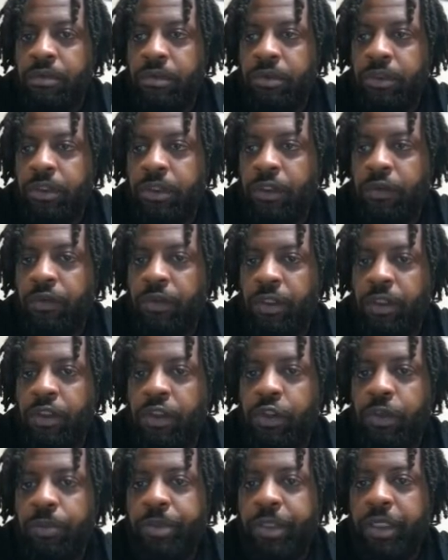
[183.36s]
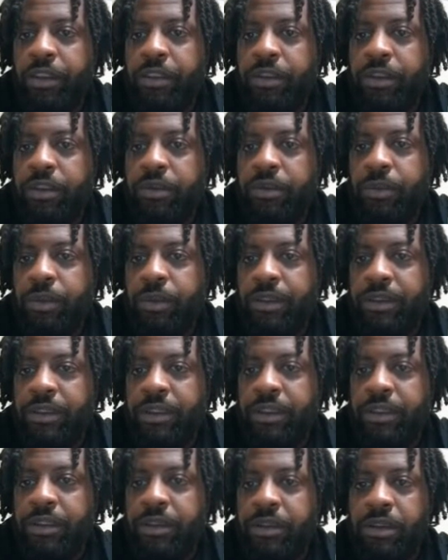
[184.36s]
So for a new purchase, which
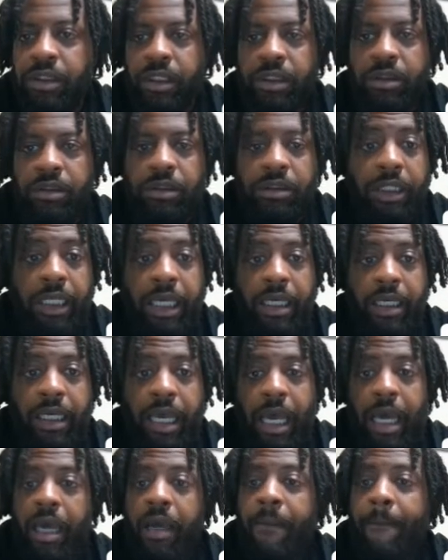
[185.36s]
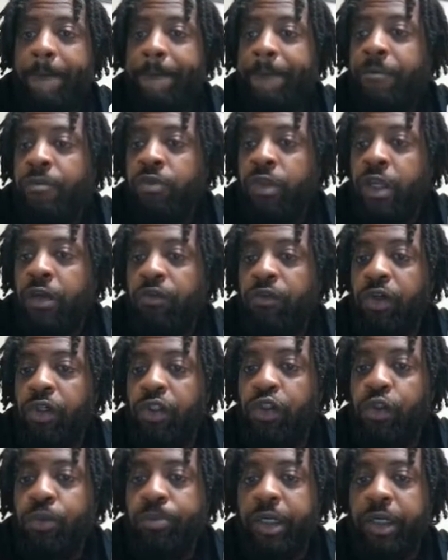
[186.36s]
this is actually kind of high for
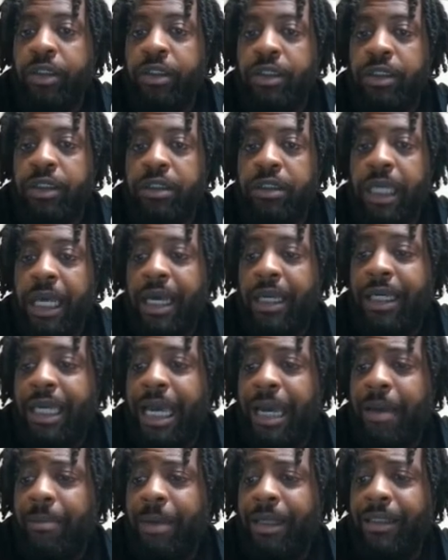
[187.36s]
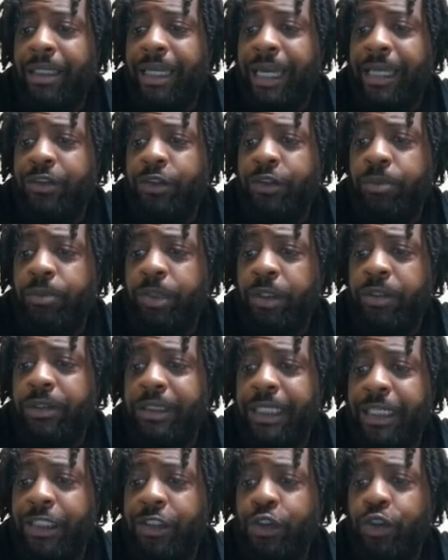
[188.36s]
a new purchase, I got my last new
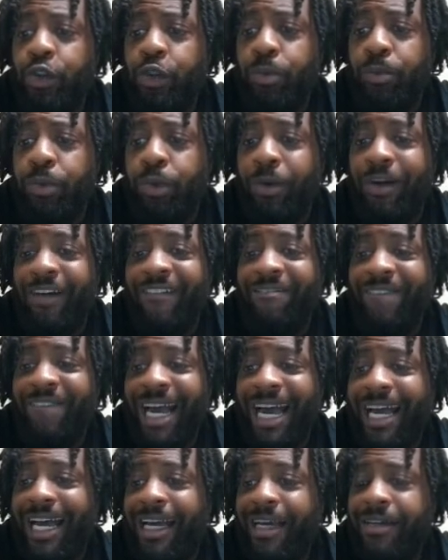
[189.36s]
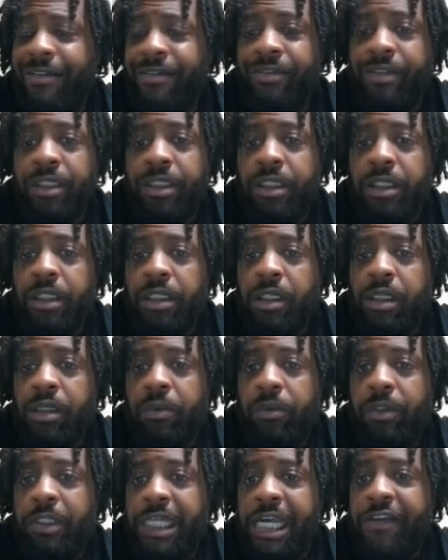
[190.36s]
purchase at a 2.5
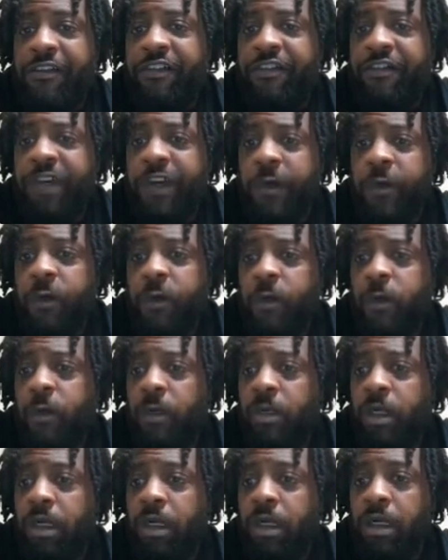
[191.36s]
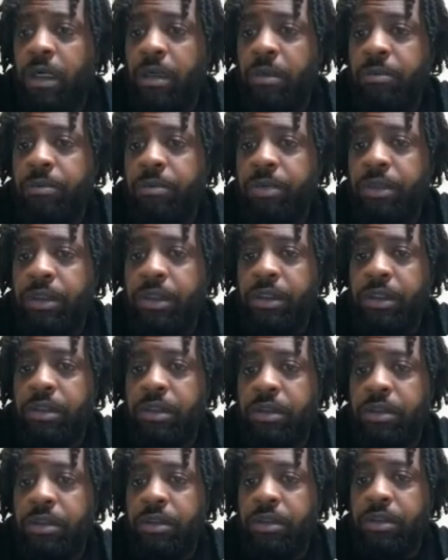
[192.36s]
with Navy Federal. Um, but
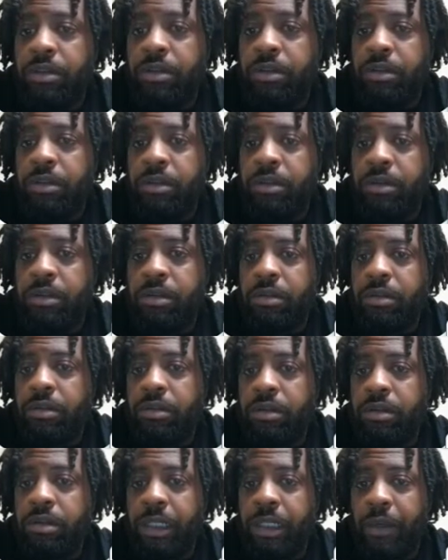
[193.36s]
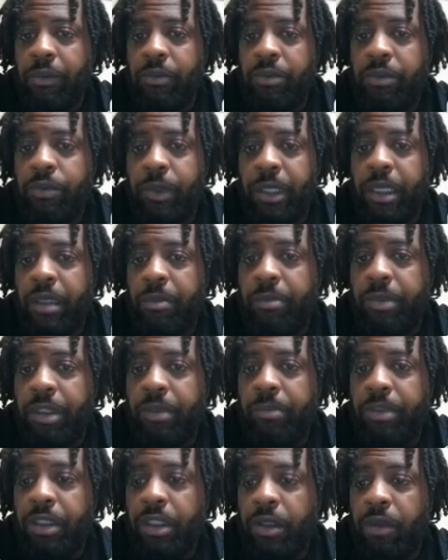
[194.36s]
this is that was way
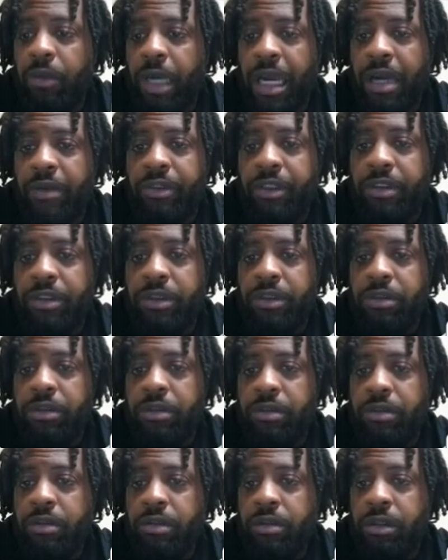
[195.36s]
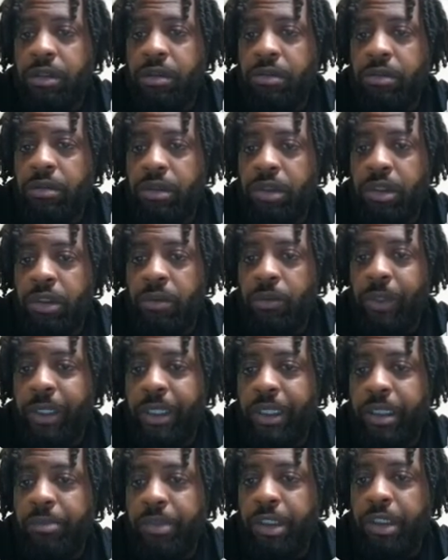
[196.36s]
above below average, and you know
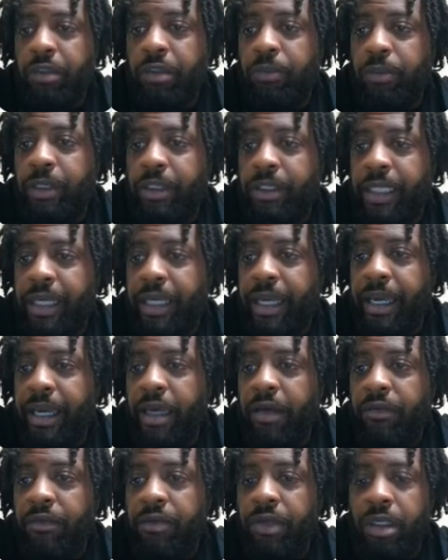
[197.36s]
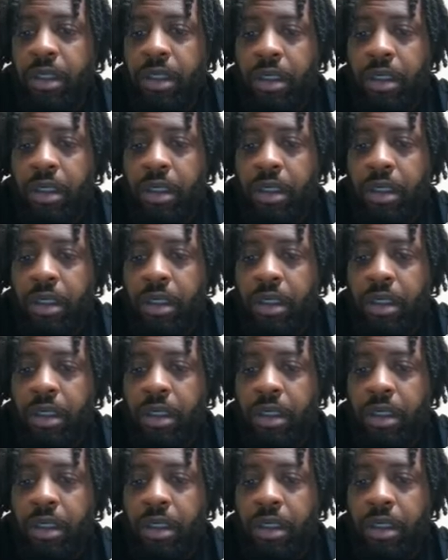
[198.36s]
way above what they have.